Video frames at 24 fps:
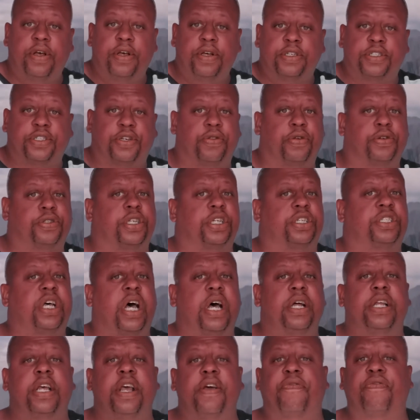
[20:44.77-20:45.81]
So there's a
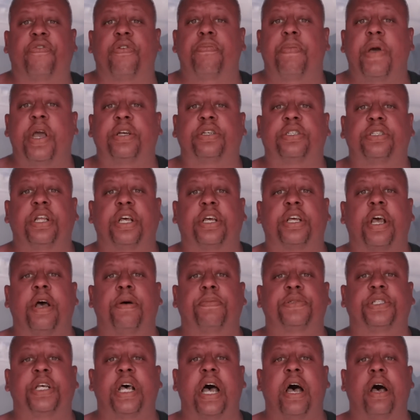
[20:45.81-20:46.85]
ton of information that
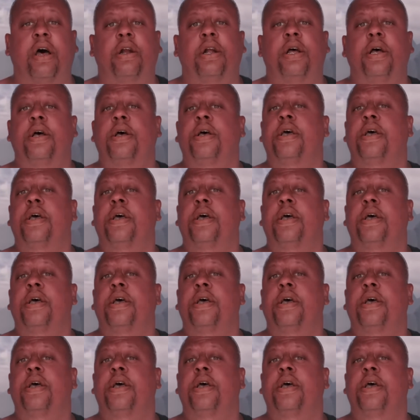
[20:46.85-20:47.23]
comes out.